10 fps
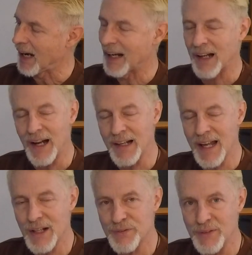I kind of
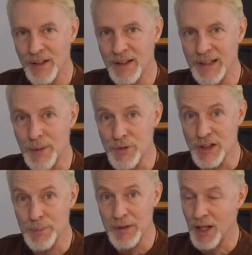had a feeling it was
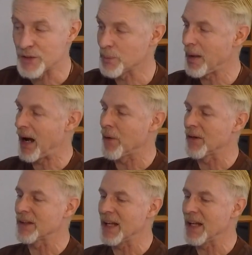going to be underpowered,